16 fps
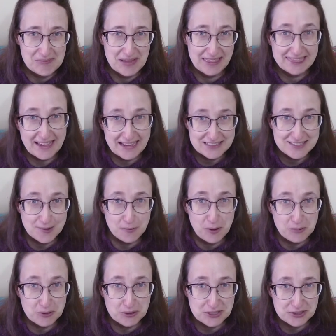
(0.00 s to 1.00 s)
that's
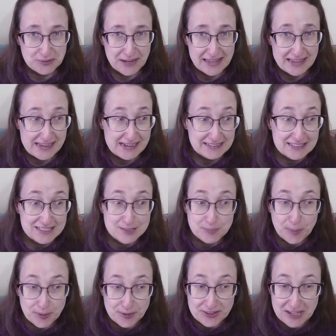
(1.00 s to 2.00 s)
what we're doing, and his
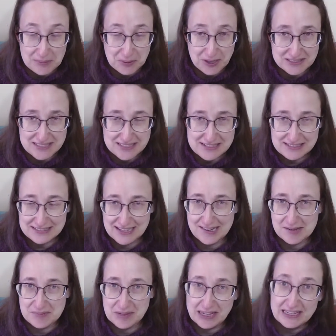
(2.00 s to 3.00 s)
birthday present,
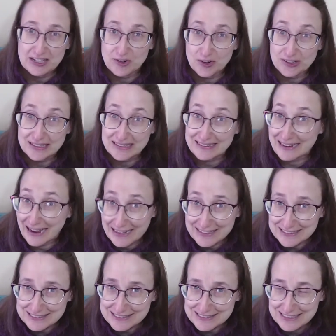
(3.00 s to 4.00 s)
he already got
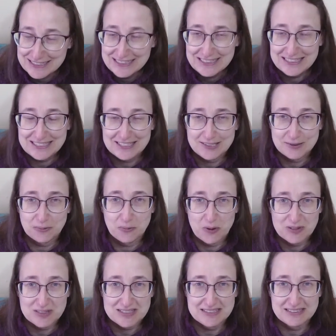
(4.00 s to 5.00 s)
it. He
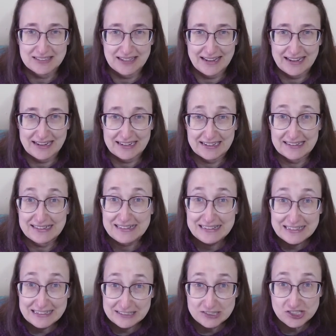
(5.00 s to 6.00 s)
wanted a
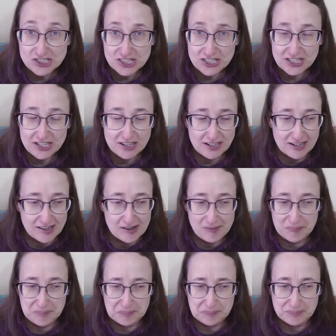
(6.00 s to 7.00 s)

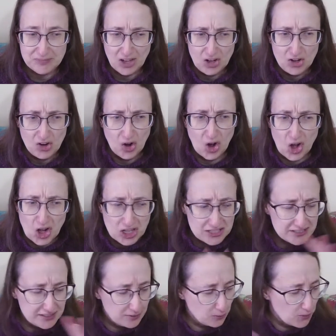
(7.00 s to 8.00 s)
ninja
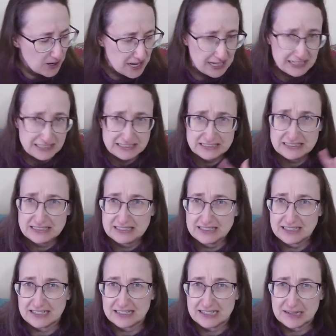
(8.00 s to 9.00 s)
all-in-one
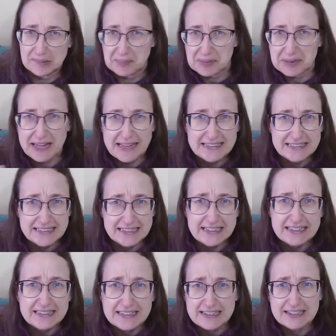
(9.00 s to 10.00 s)

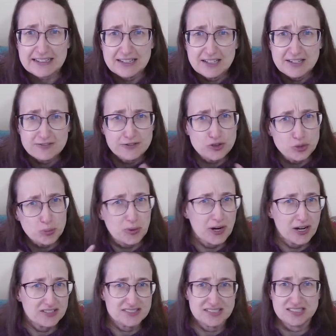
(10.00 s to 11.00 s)
blending food
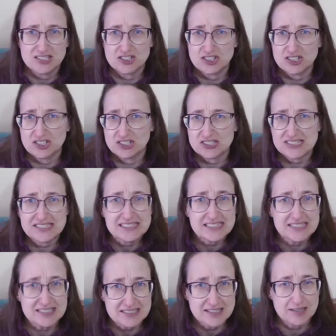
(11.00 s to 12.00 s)
processor
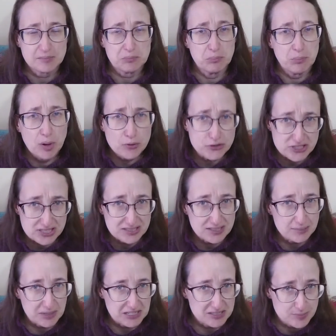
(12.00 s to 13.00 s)
system, mostly to
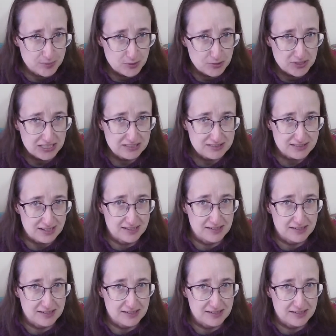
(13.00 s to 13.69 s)
make smoothies,